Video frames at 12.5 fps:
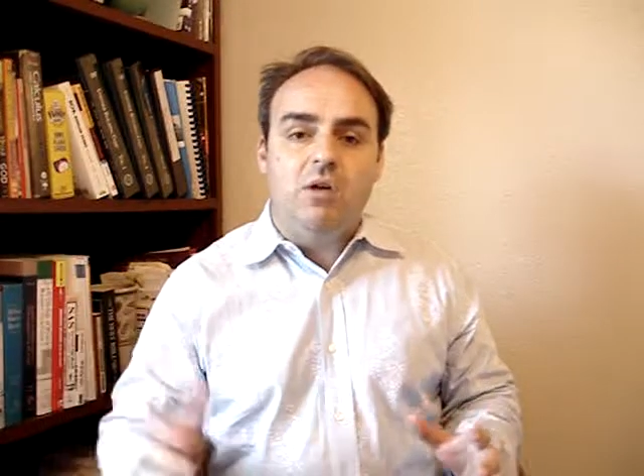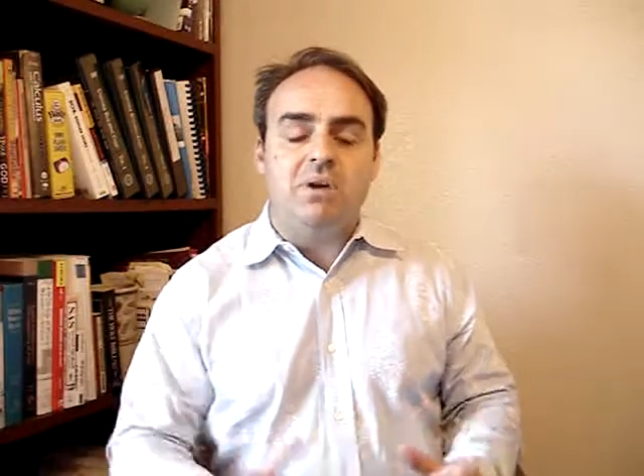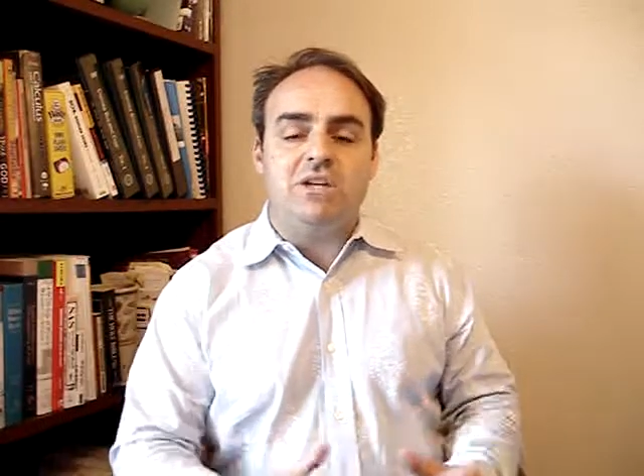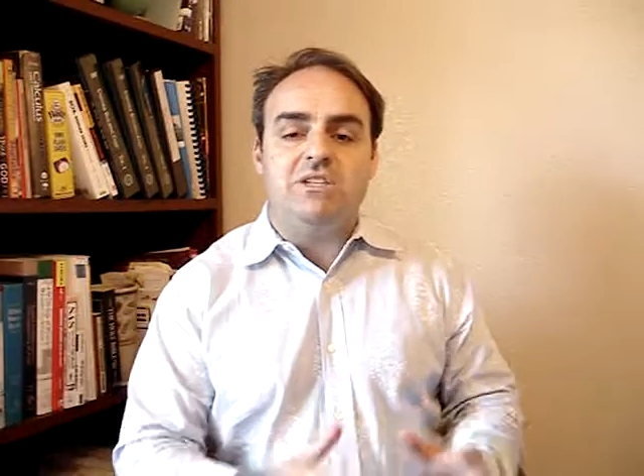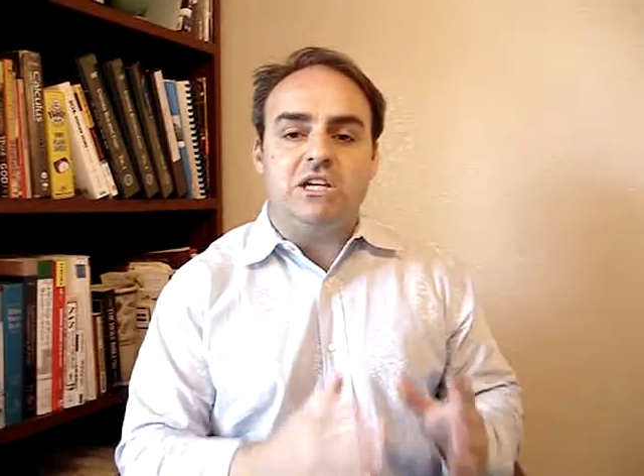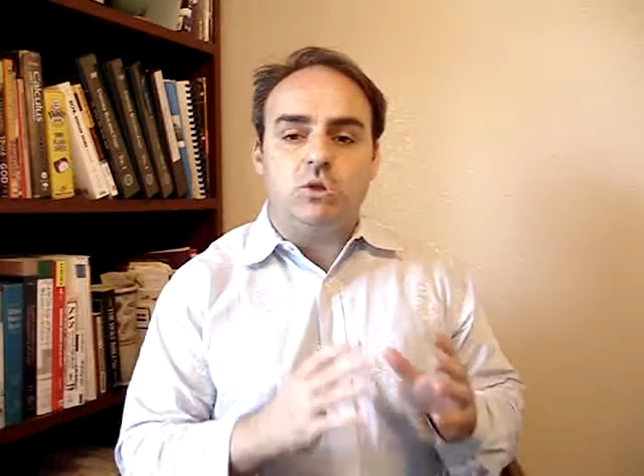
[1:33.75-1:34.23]

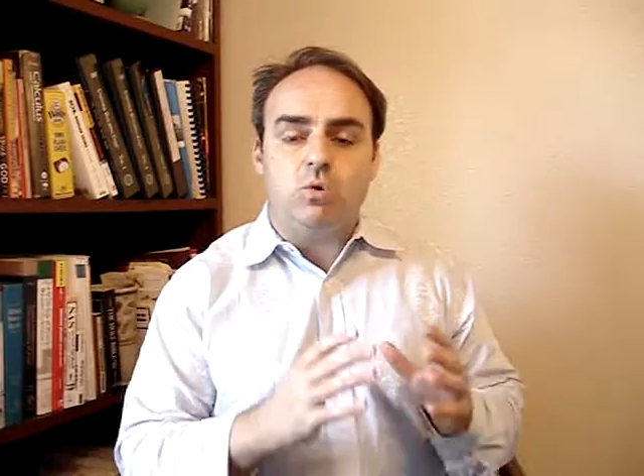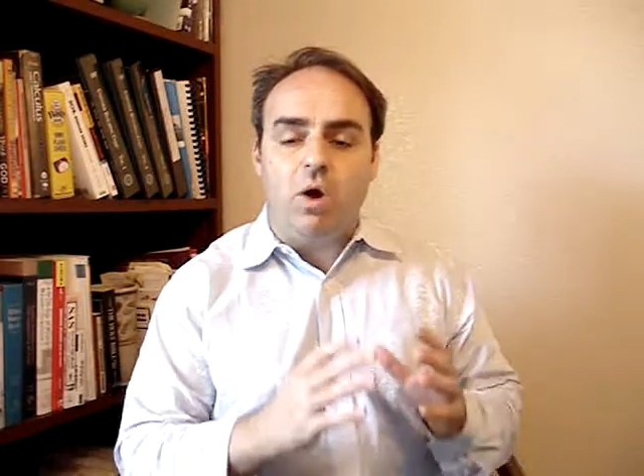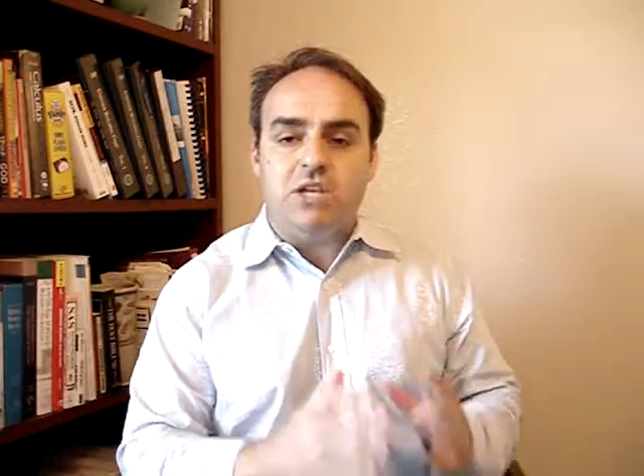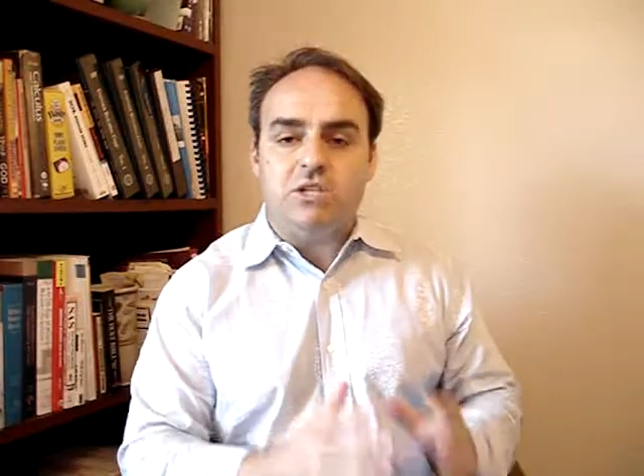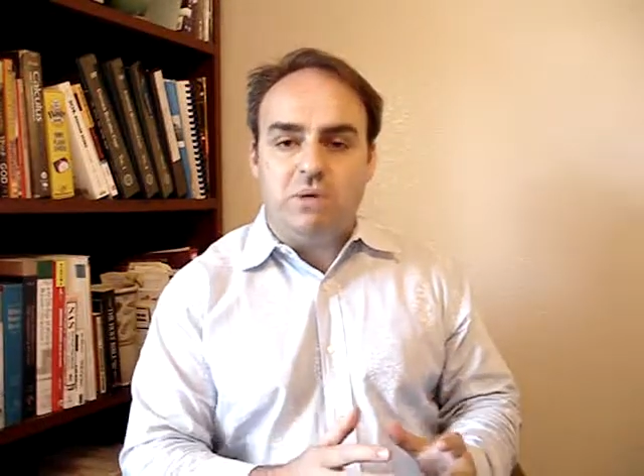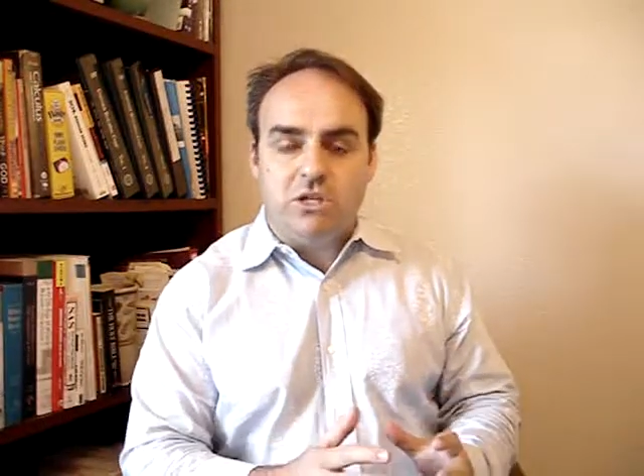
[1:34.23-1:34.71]
because they'd
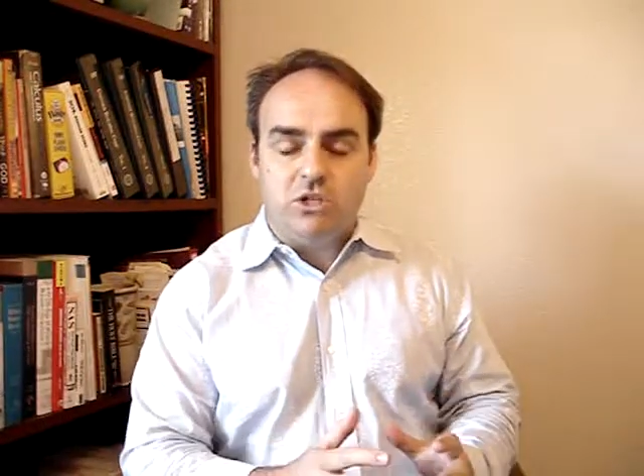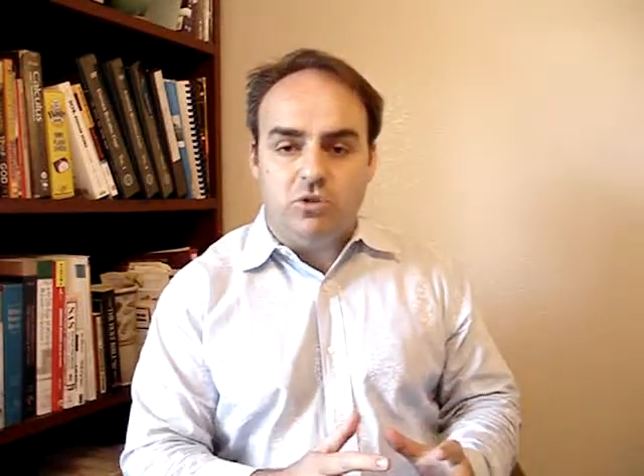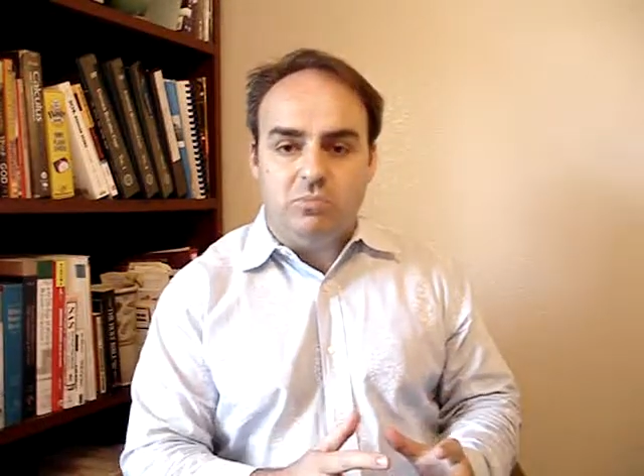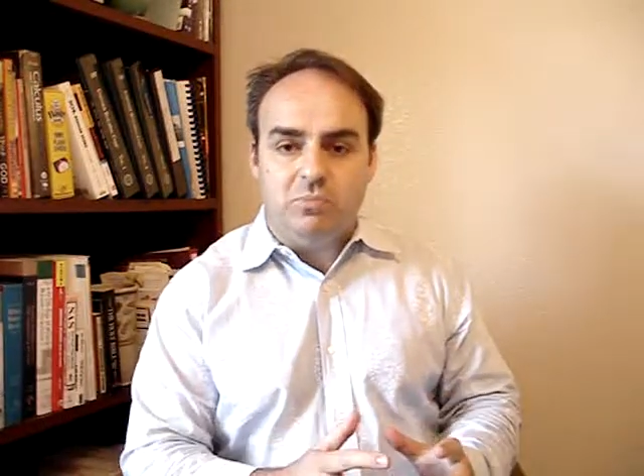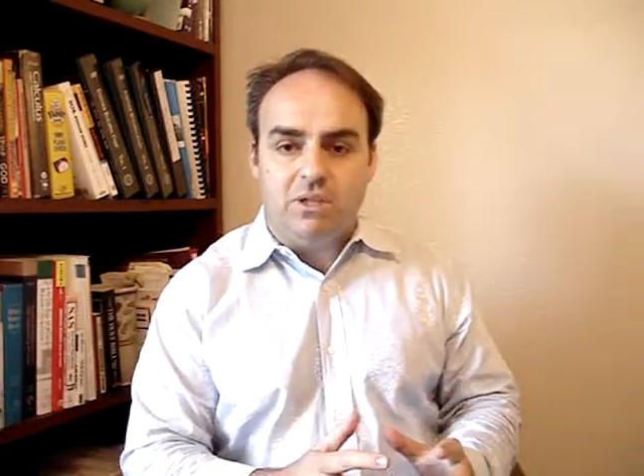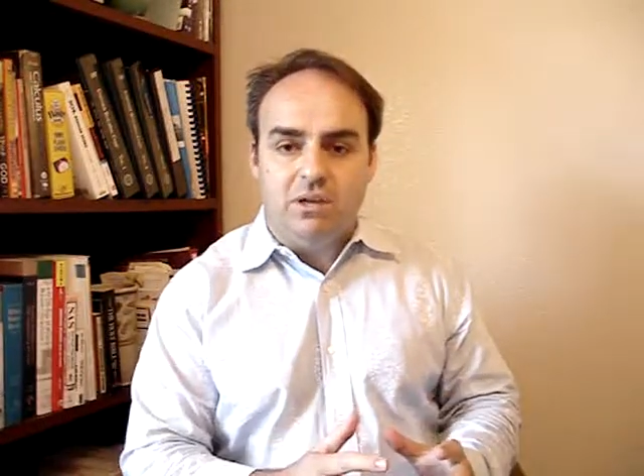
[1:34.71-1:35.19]
twice been
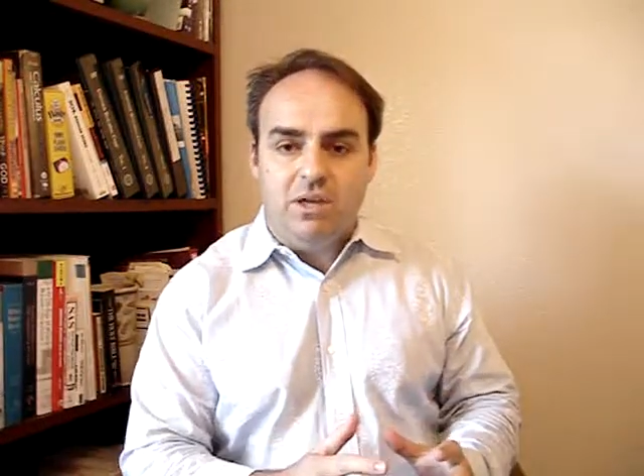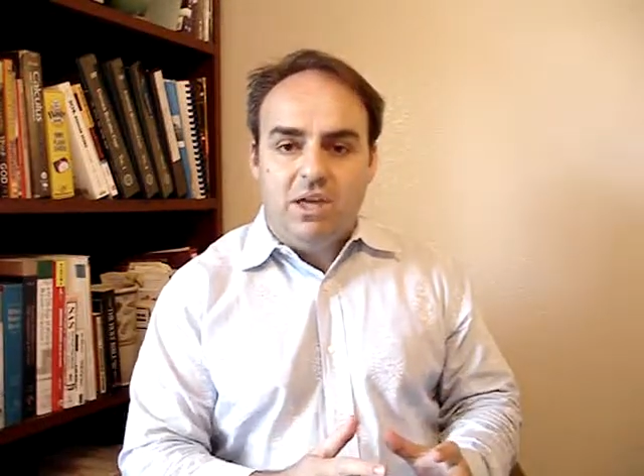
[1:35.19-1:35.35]
duped.